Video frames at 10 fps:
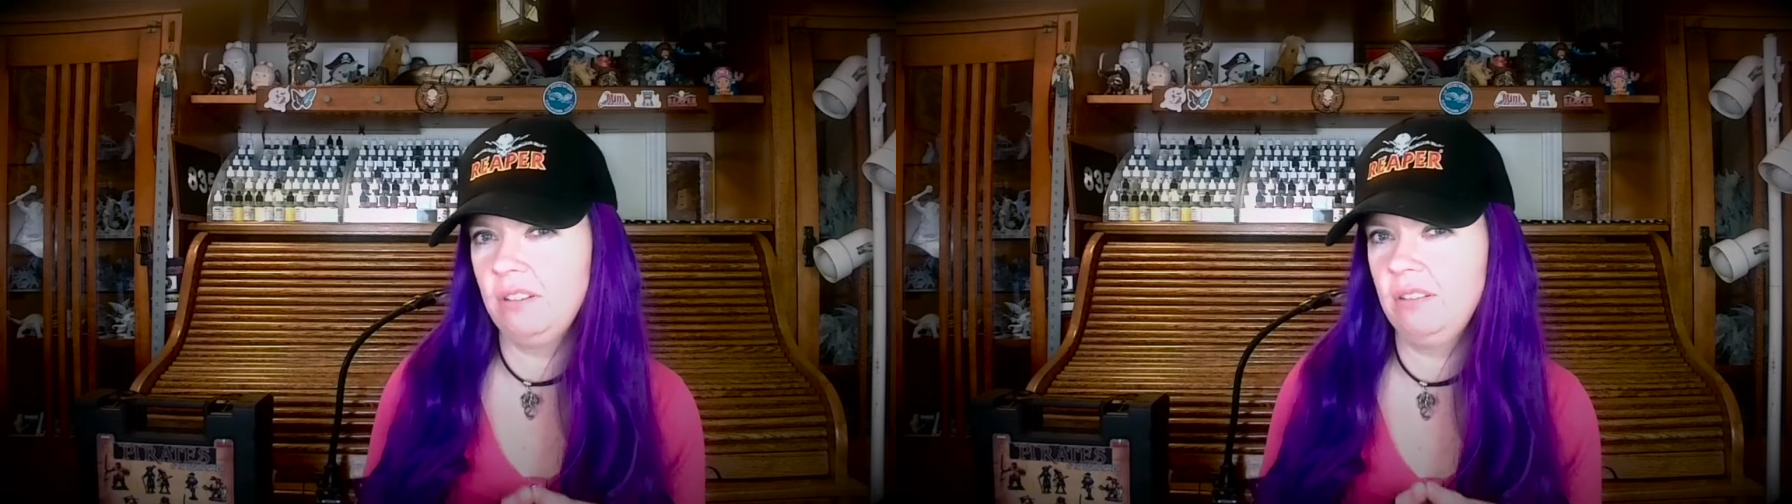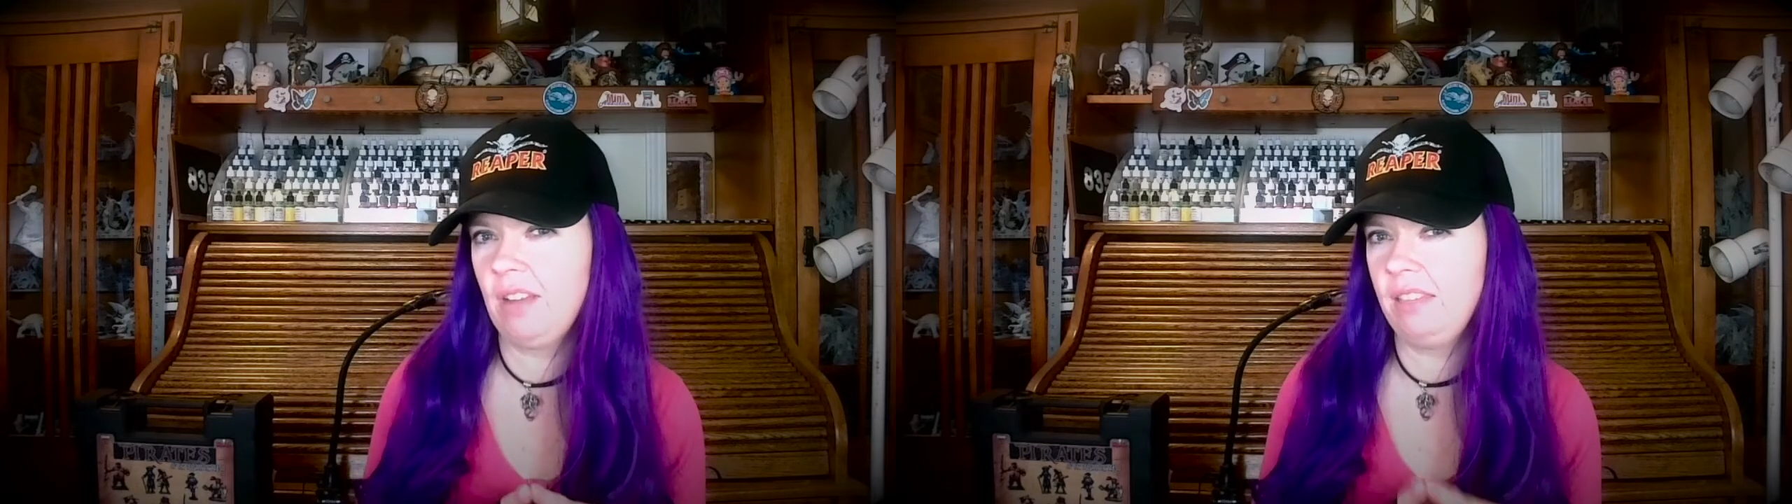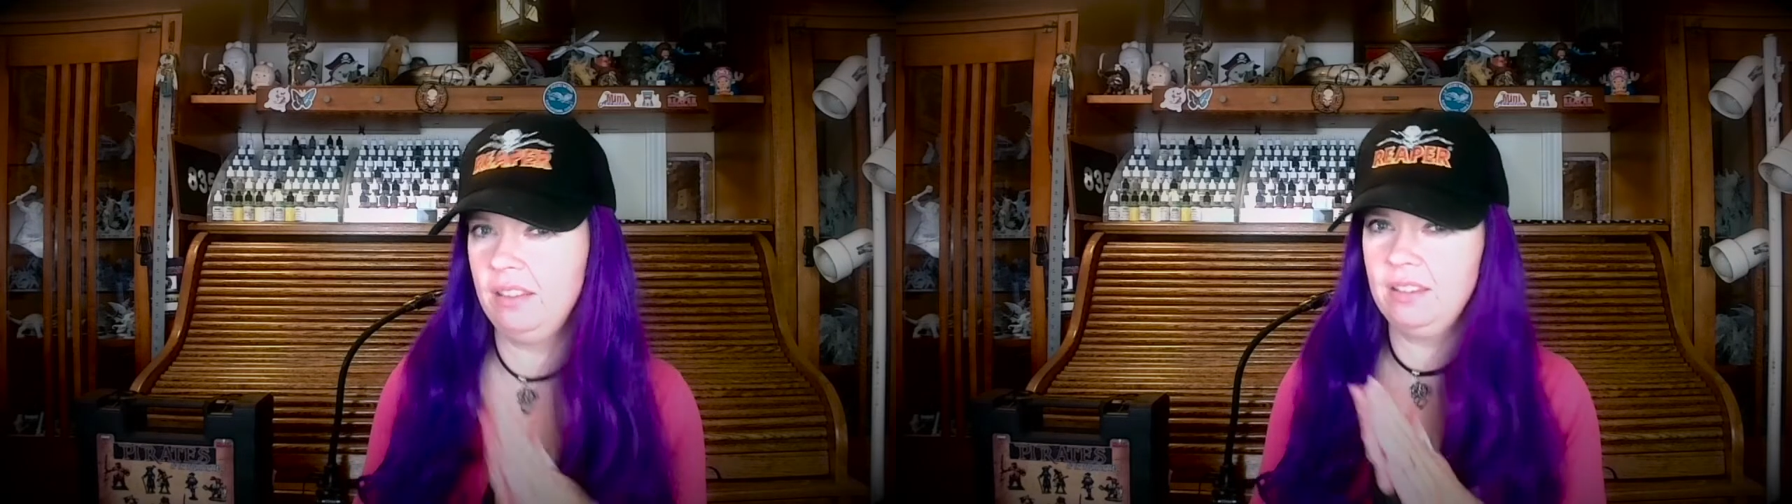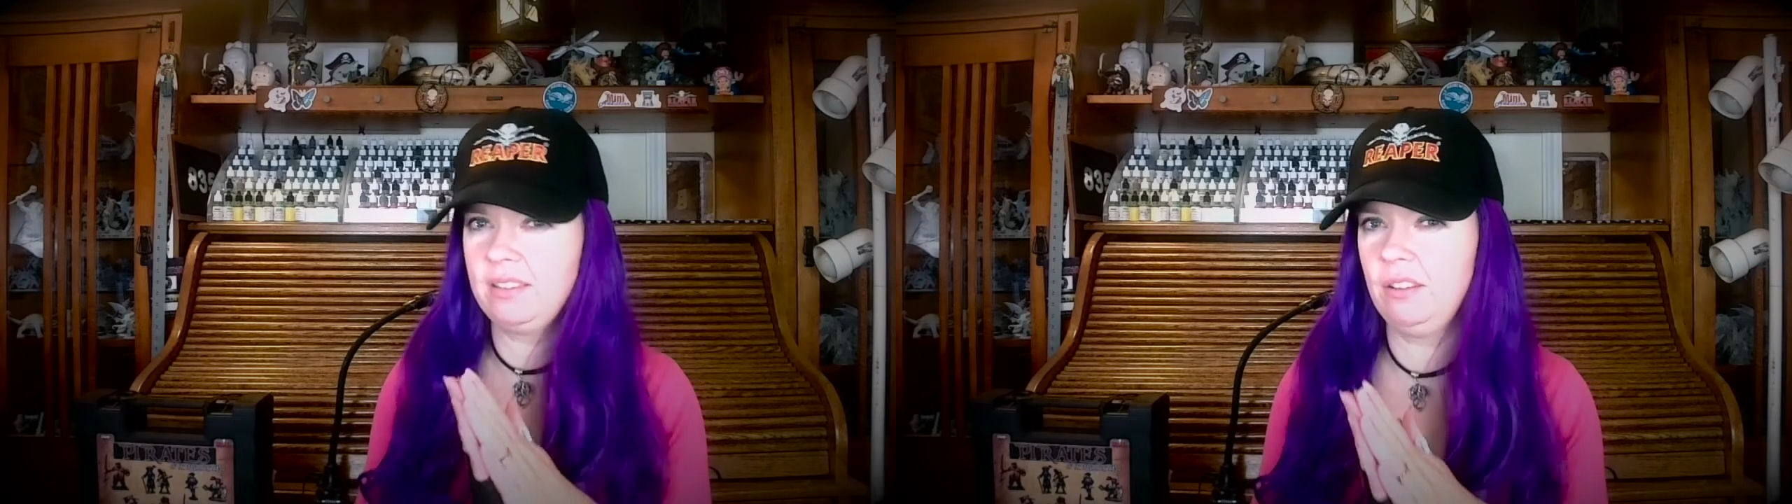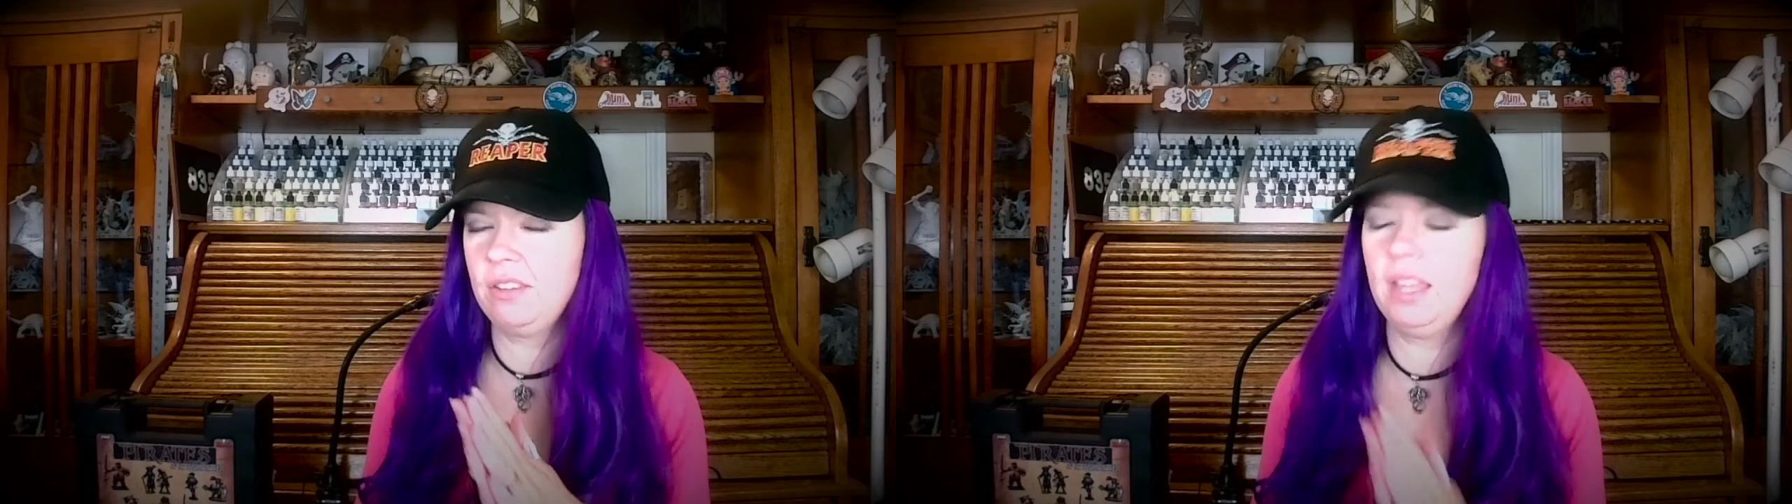I think is
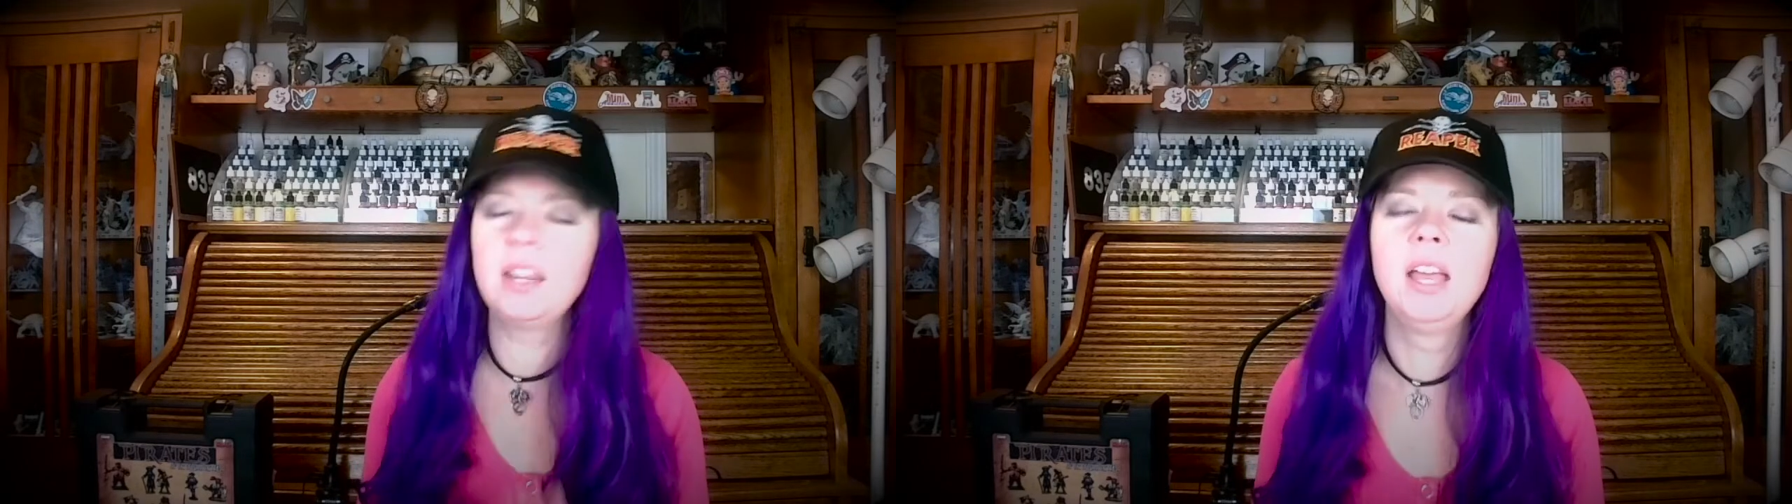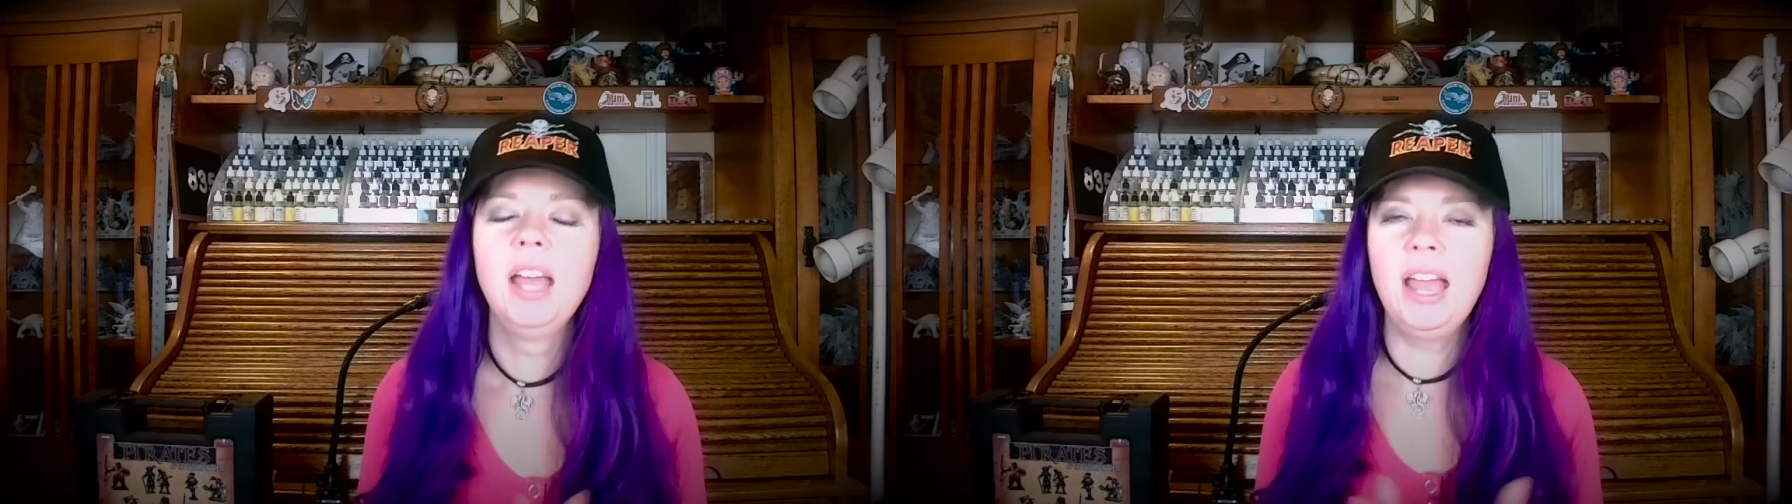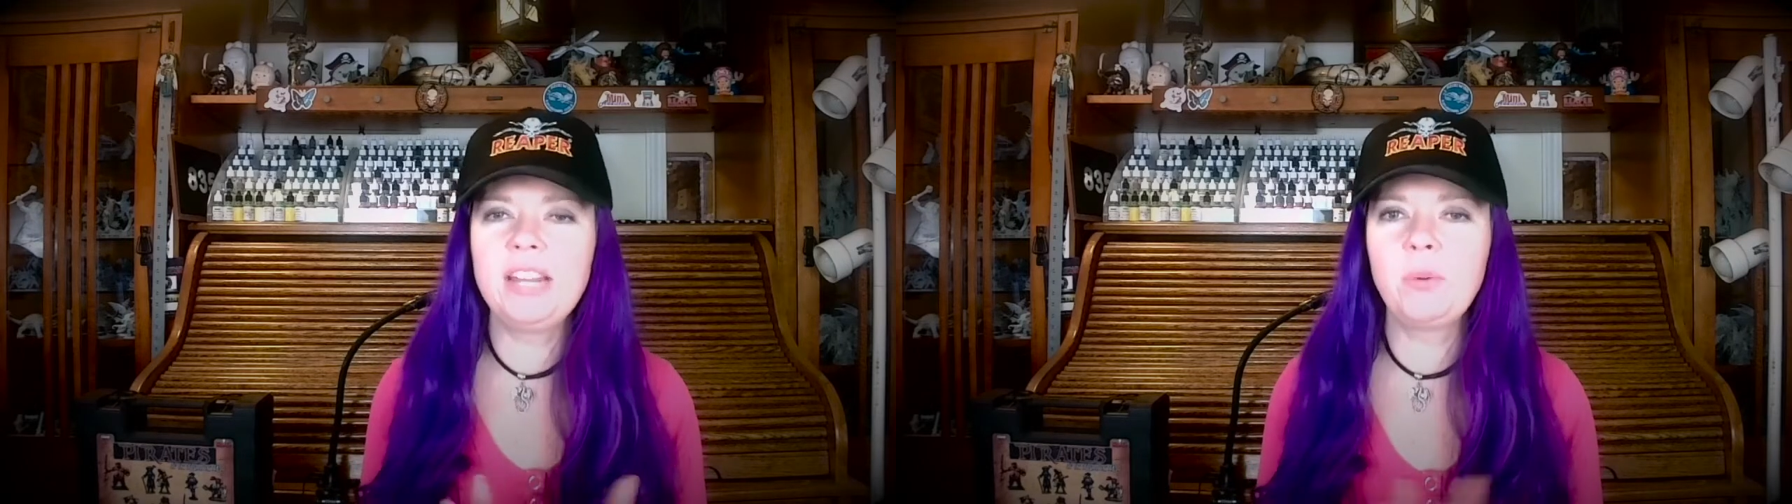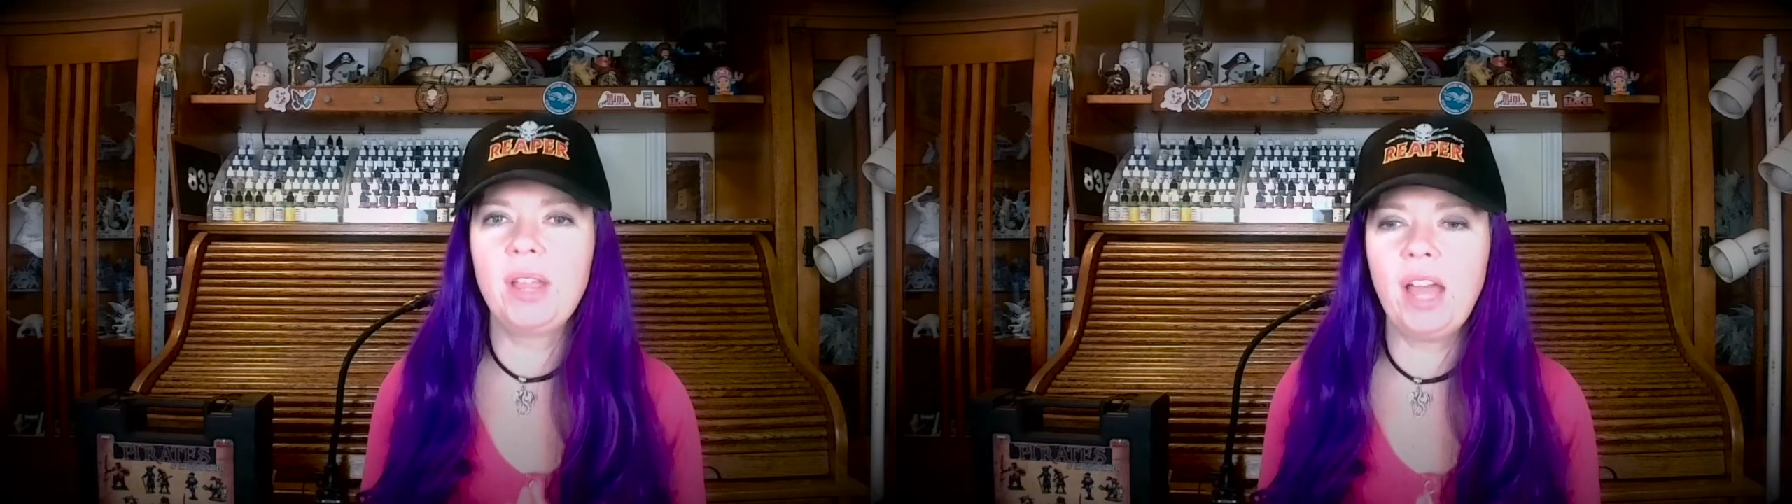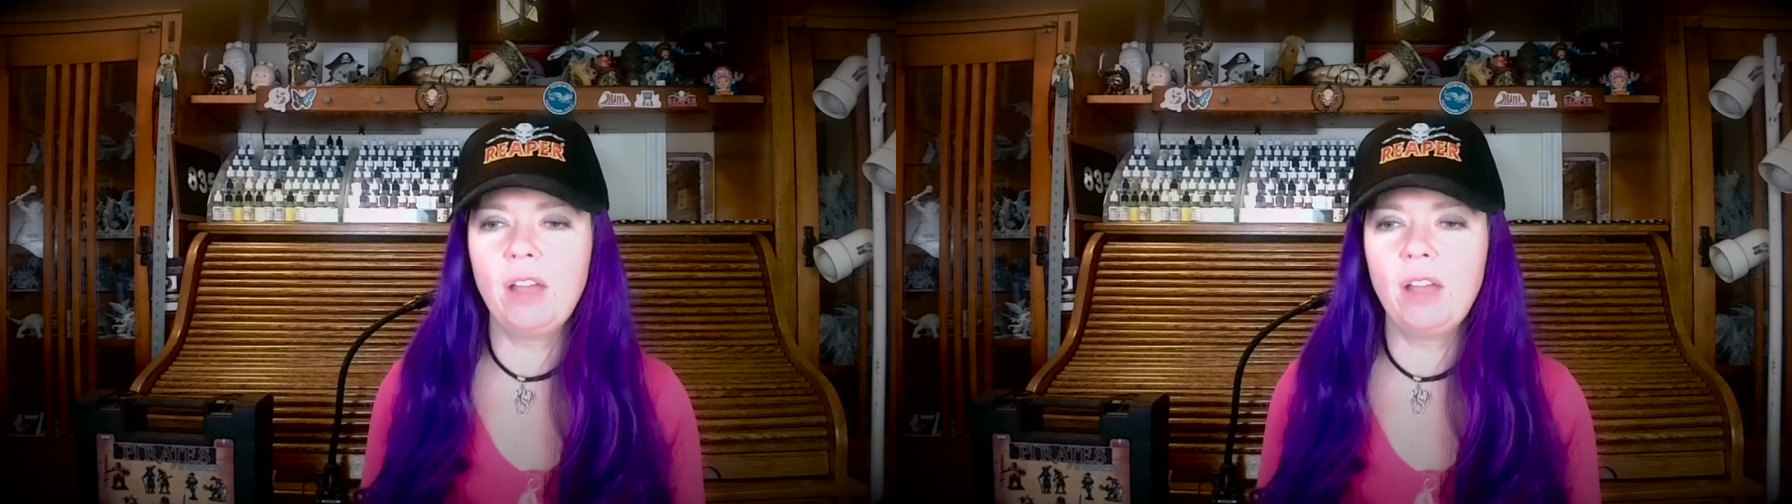how you say it. Anyway,